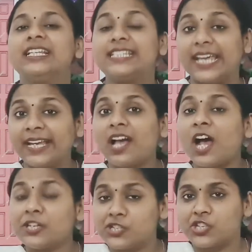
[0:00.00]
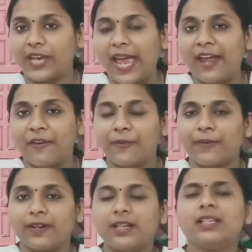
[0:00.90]
Take a chair,
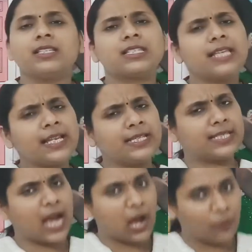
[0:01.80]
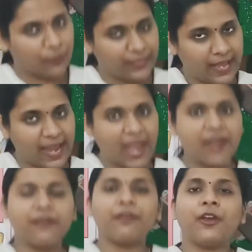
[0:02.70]
sit down
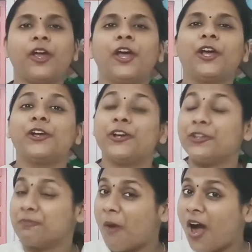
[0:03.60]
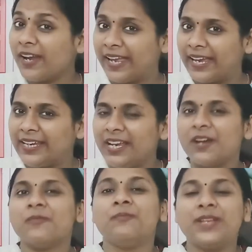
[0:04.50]
there. Good morning,
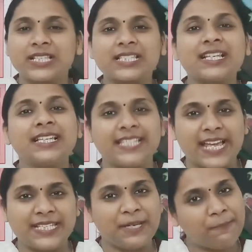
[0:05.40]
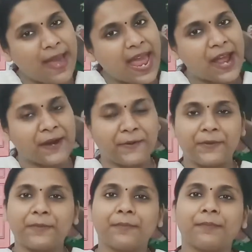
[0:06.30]
Mr. Teddy Bear.
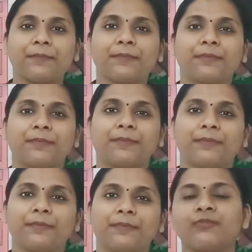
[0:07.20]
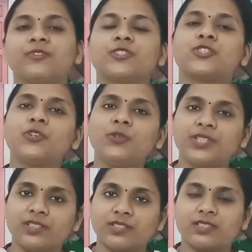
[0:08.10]

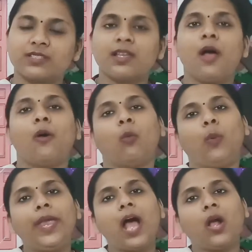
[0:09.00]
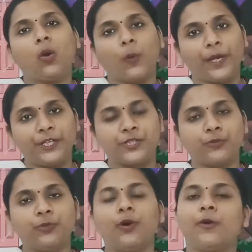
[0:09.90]
Students, we are going
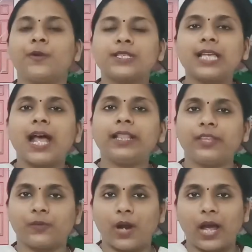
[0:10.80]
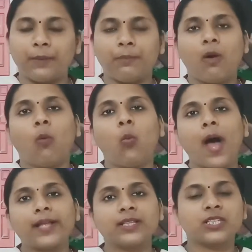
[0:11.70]
to recite the rhyme
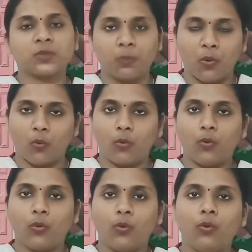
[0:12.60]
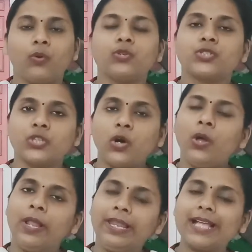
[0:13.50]
once more.
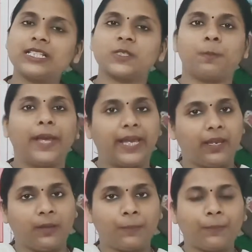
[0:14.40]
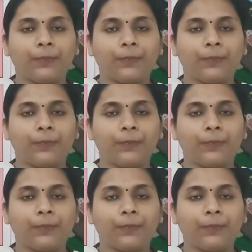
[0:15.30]
So let's begin.